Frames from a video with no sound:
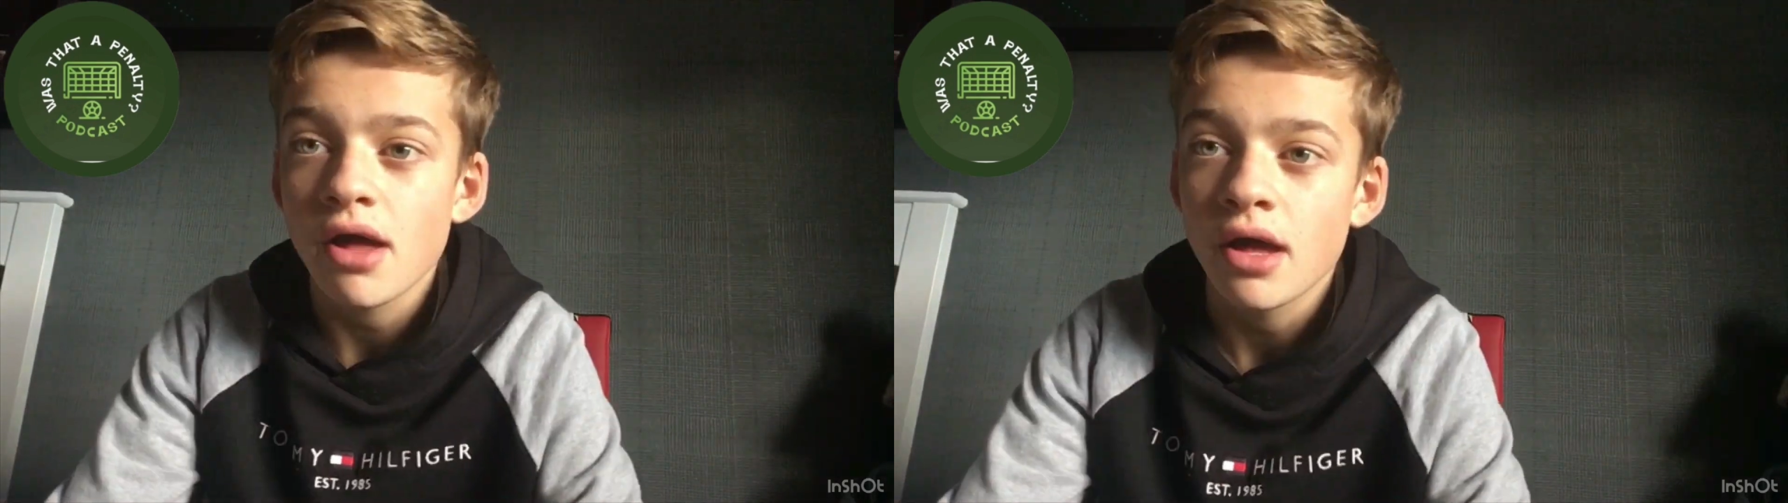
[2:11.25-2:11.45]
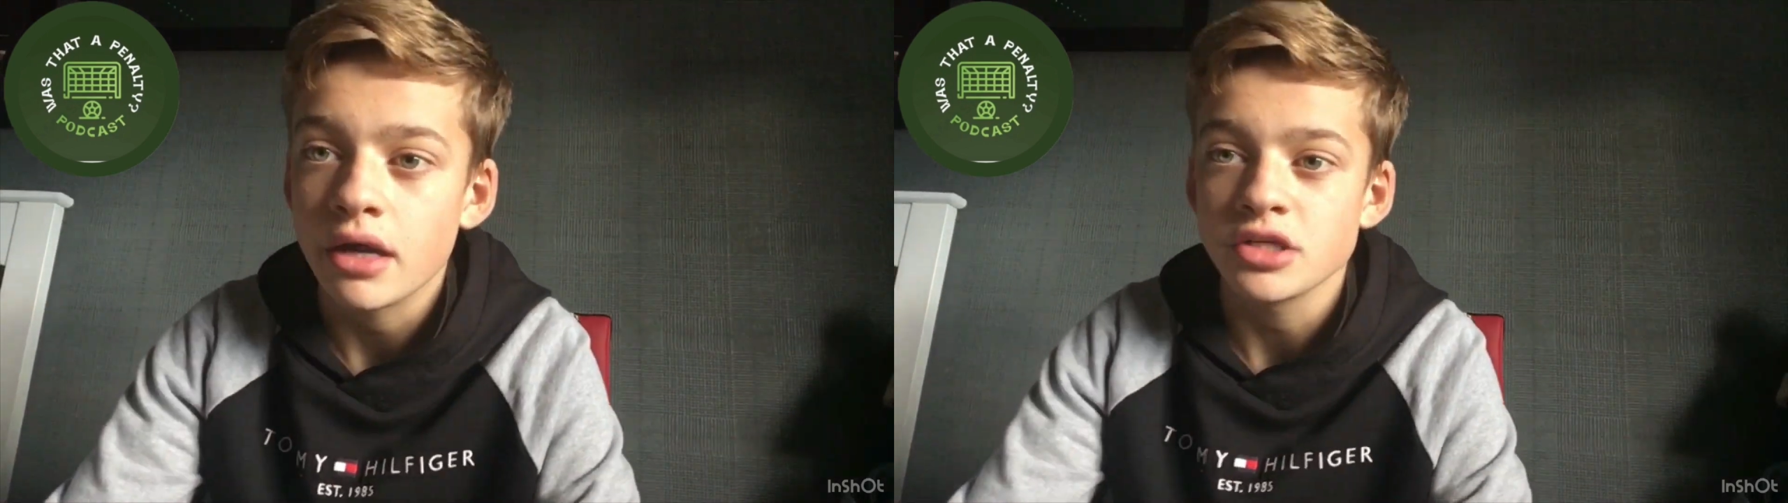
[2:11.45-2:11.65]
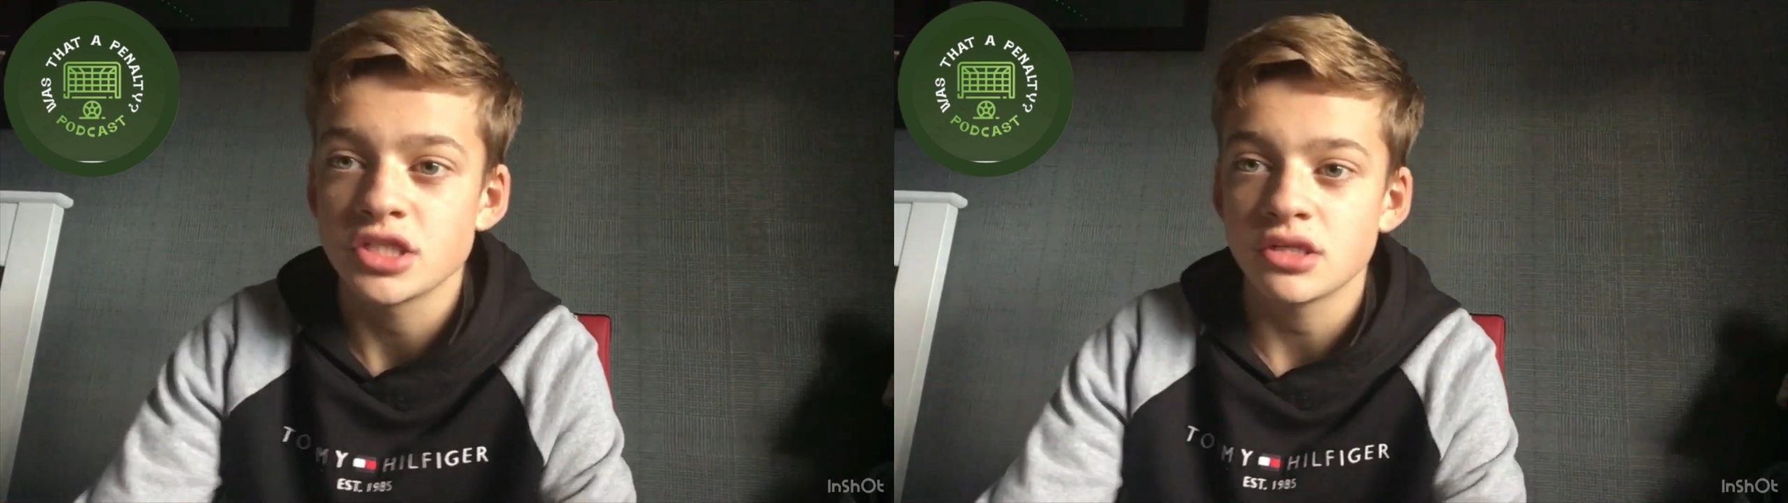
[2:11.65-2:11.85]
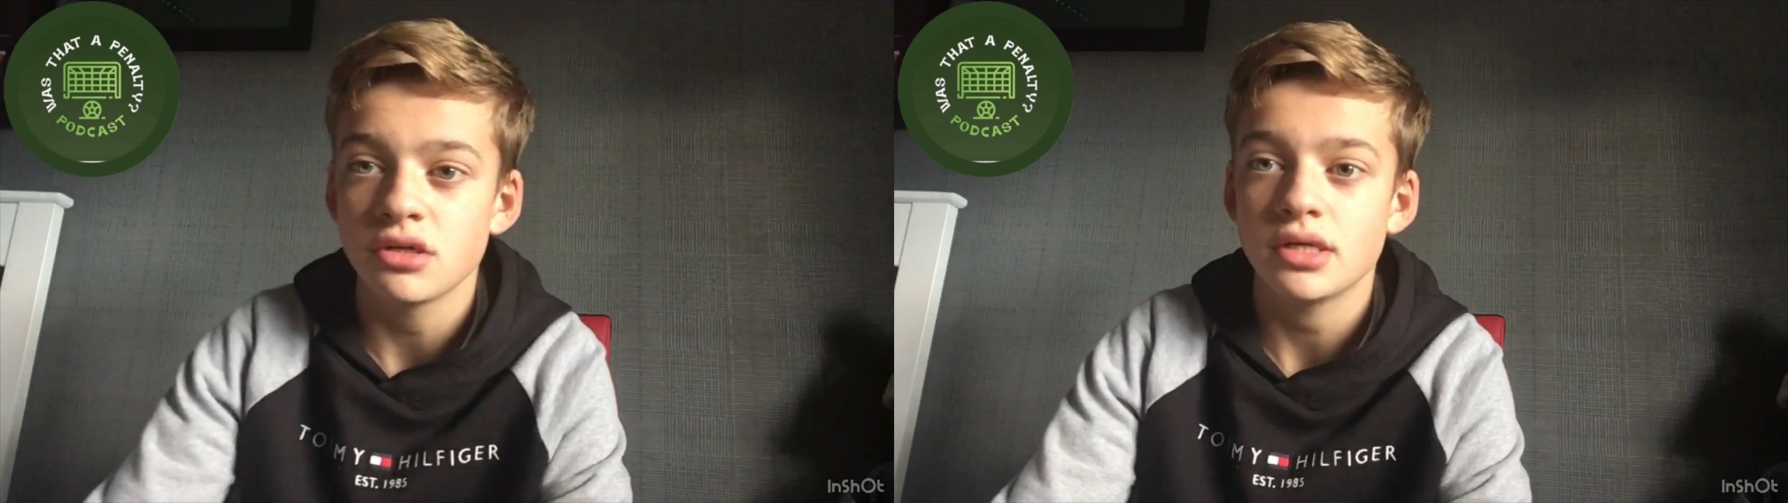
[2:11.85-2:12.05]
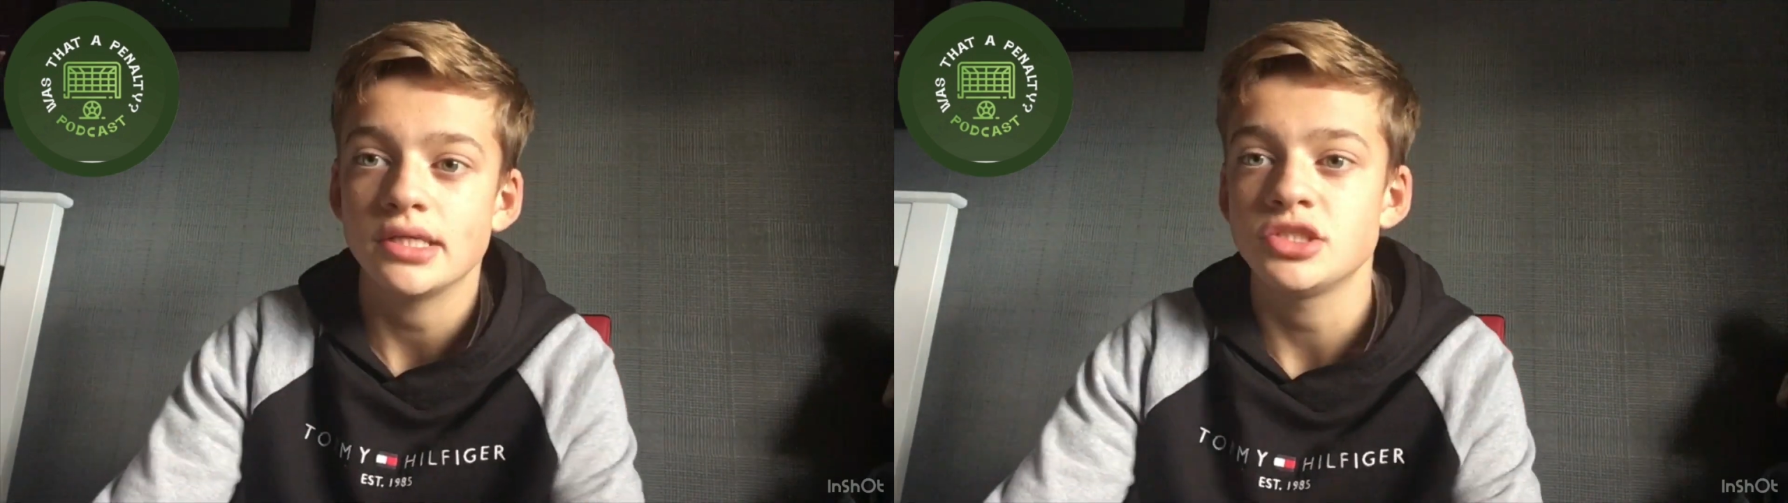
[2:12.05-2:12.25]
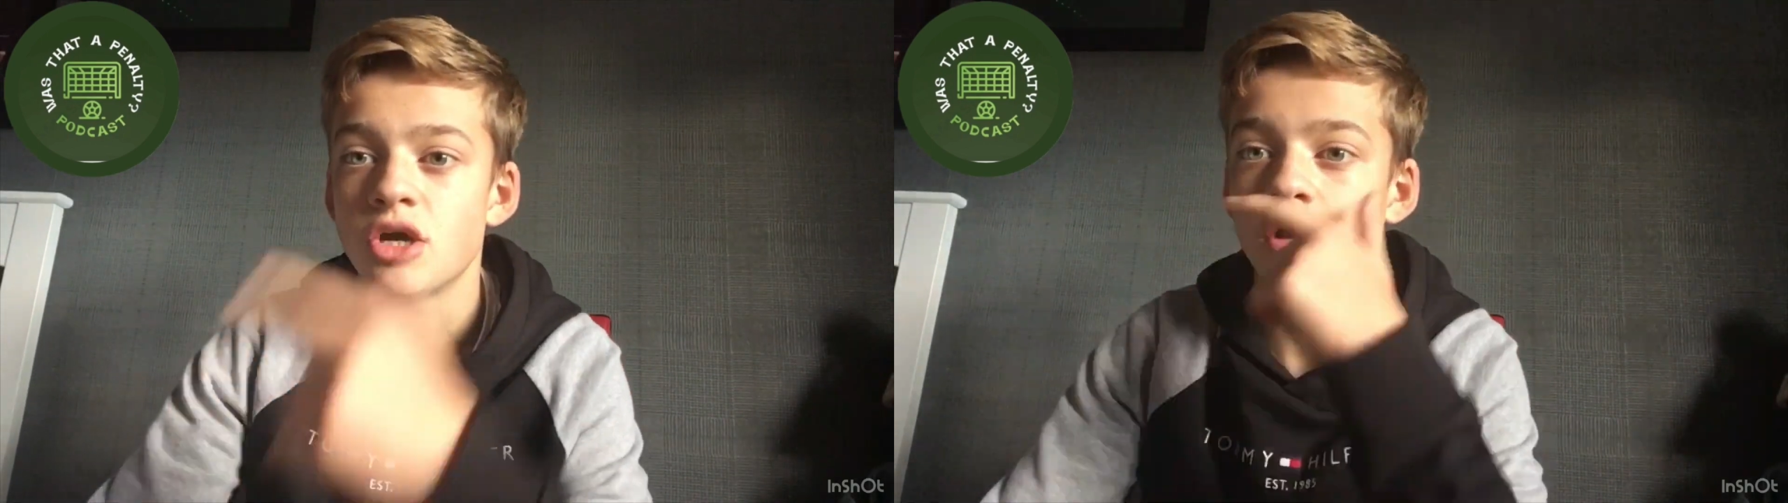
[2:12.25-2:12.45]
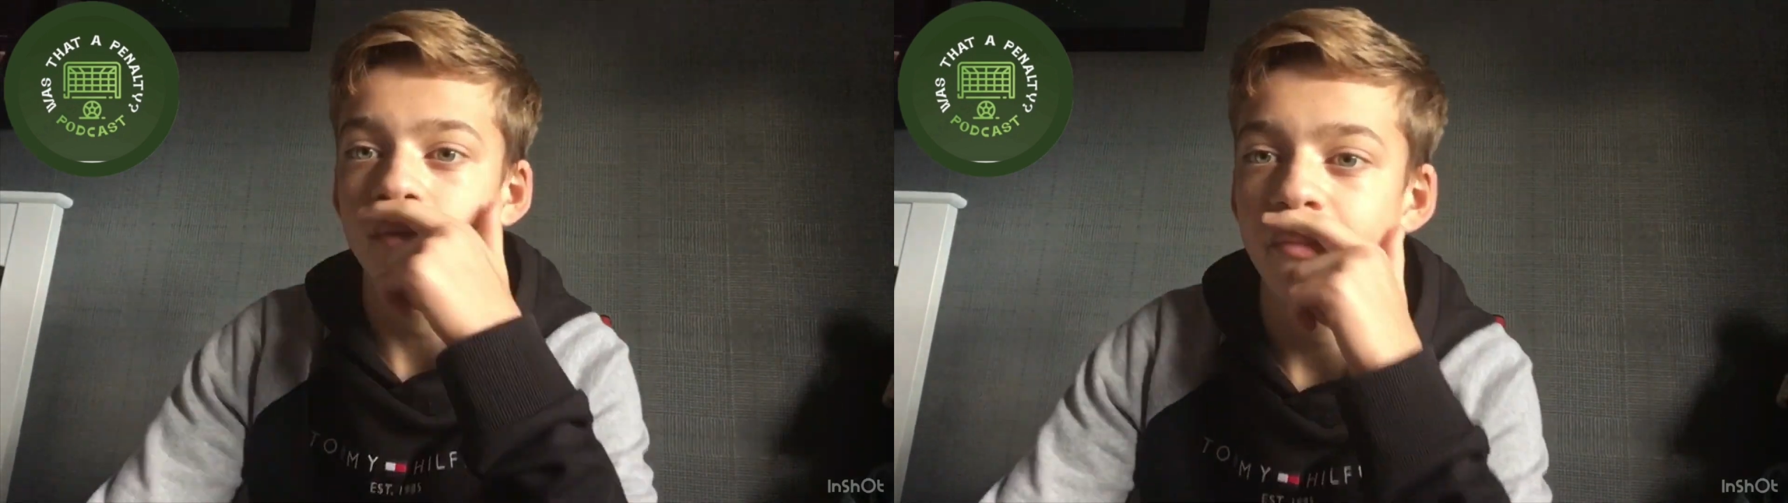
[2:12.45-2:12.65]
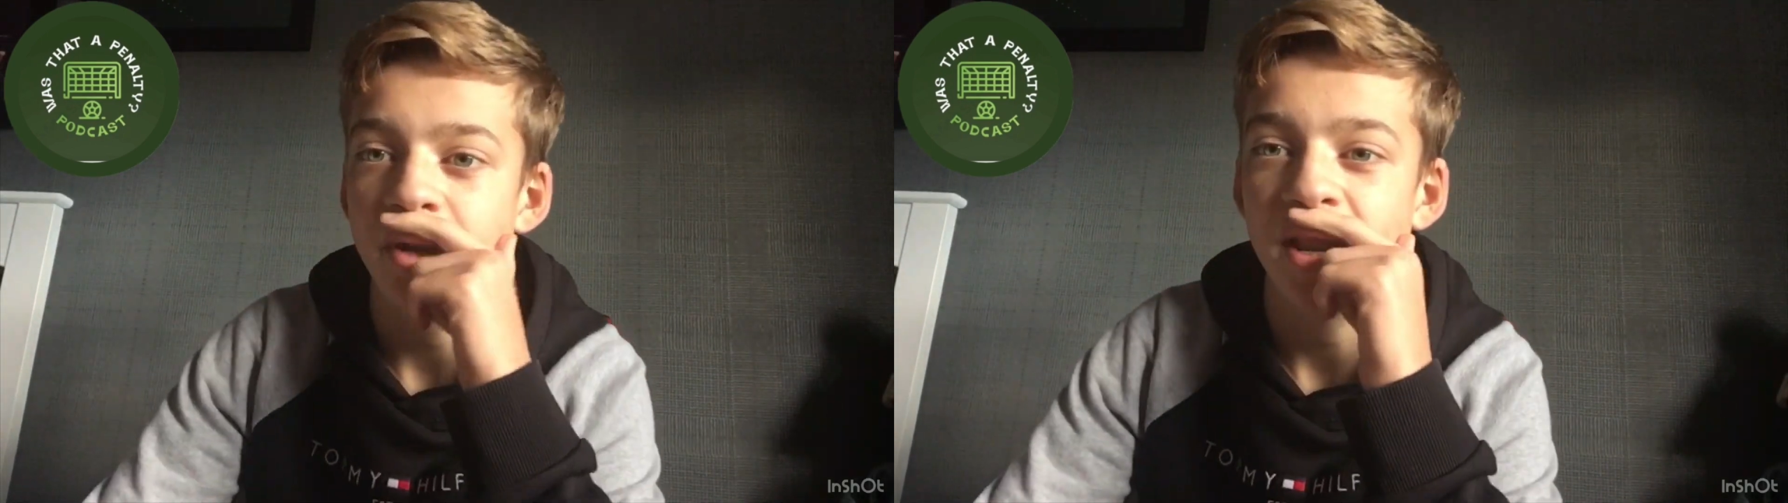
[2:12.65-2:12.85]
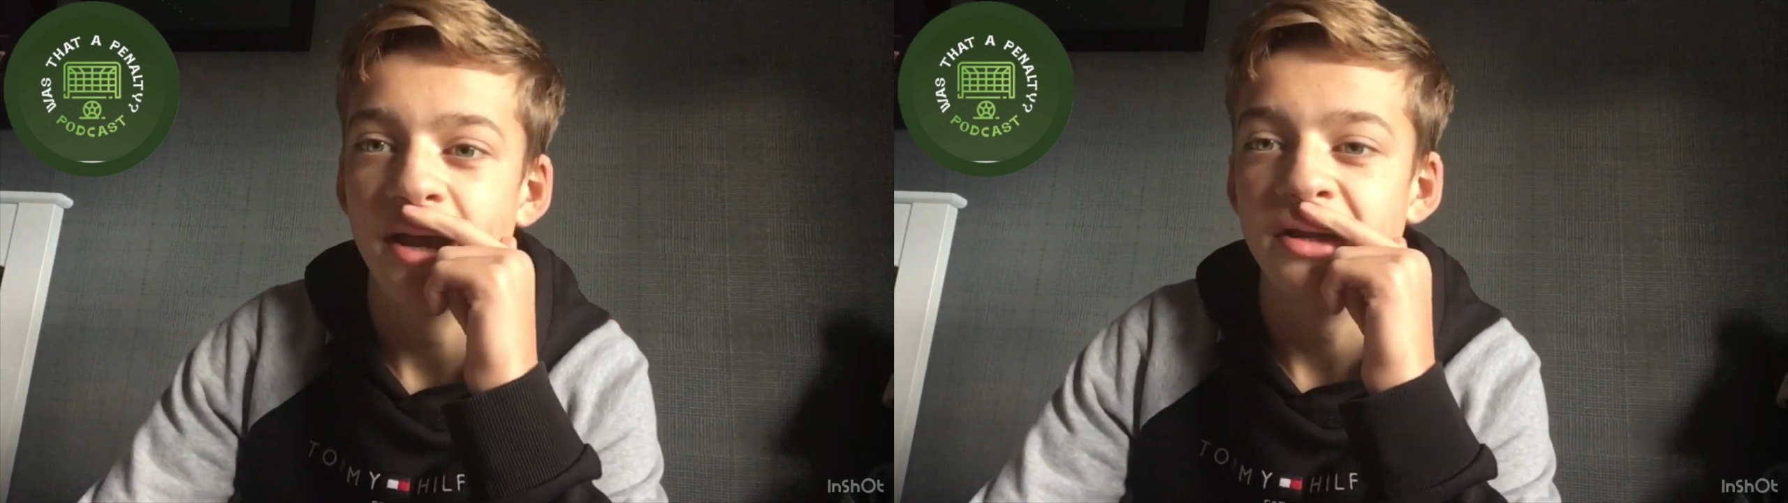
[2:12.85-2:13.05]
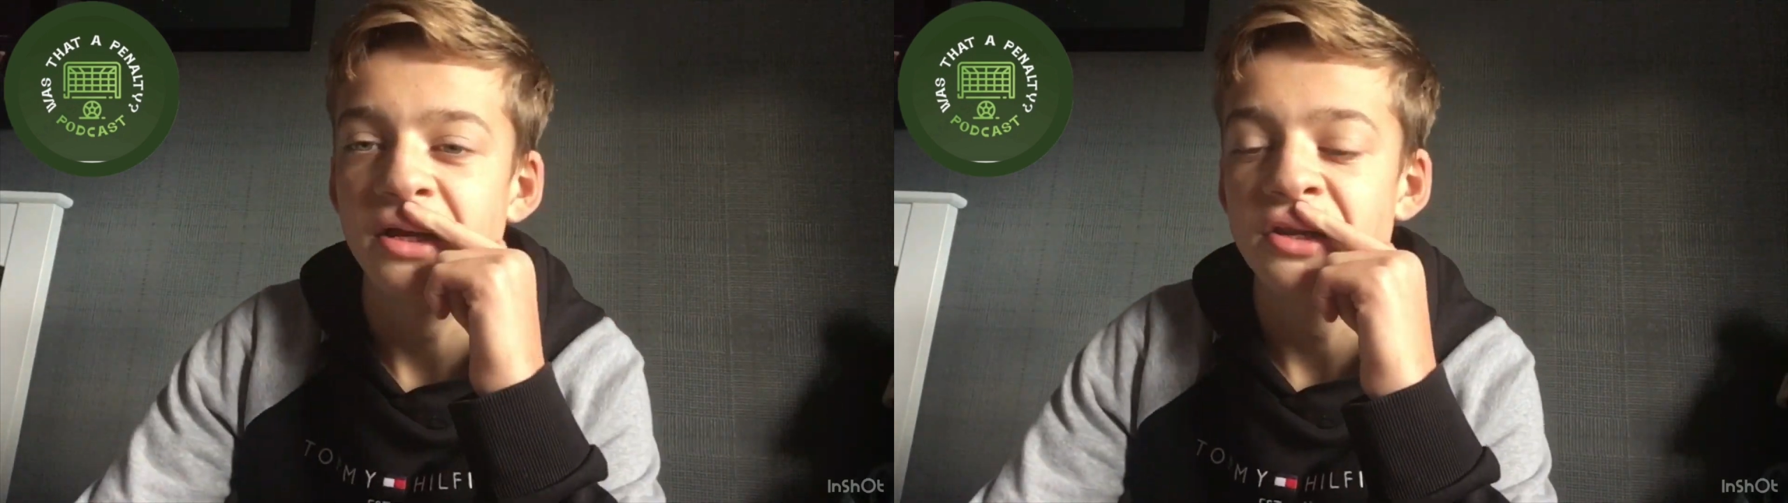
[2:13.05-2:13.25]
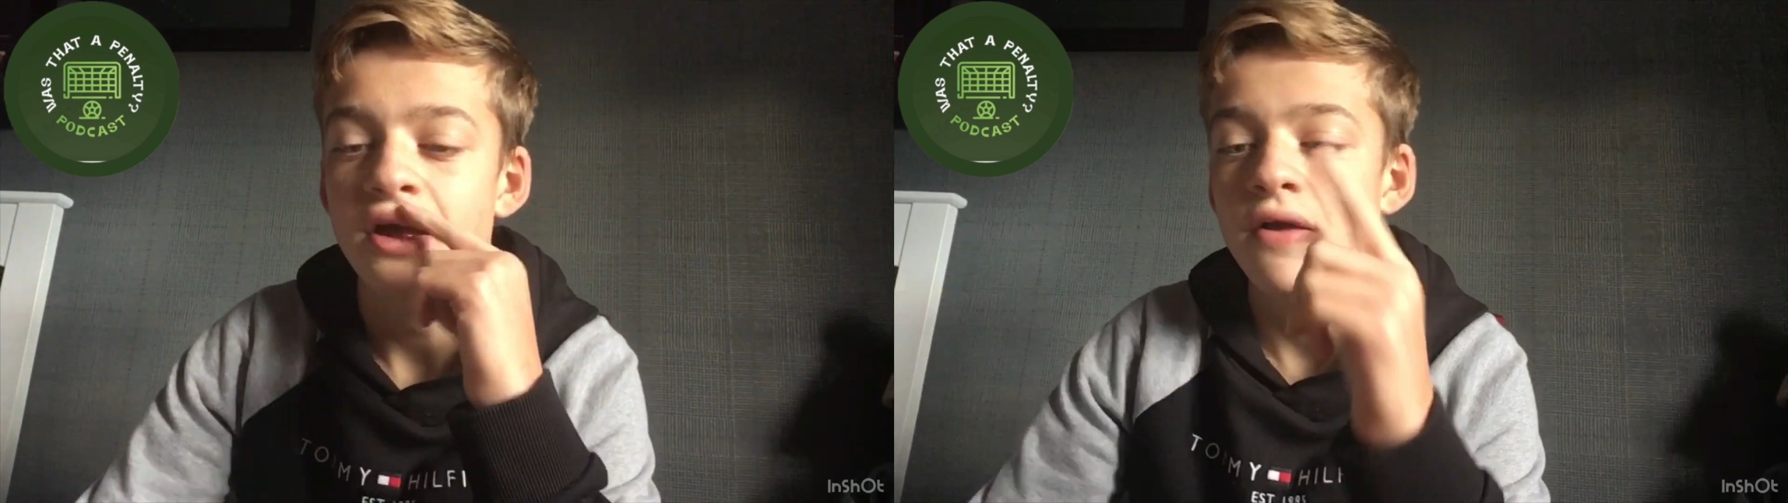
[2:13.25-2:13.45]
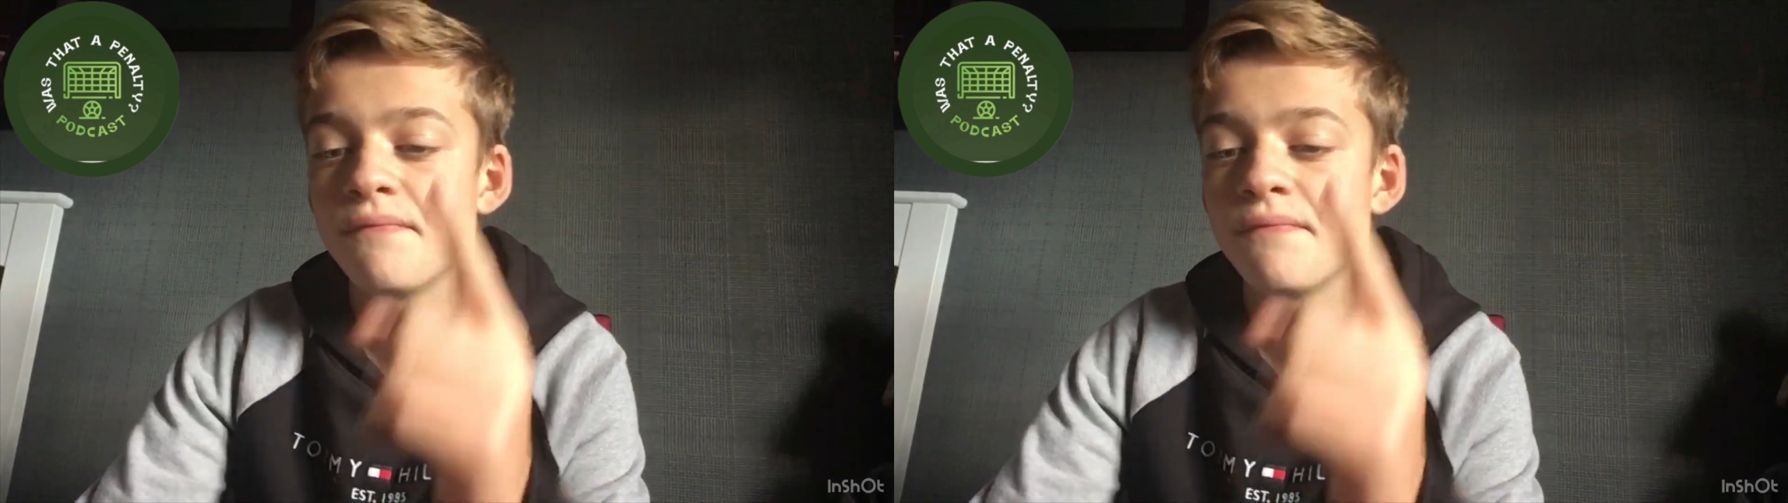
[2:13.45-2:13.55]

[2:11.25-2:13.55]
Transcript: here because I don't like talking about Man United.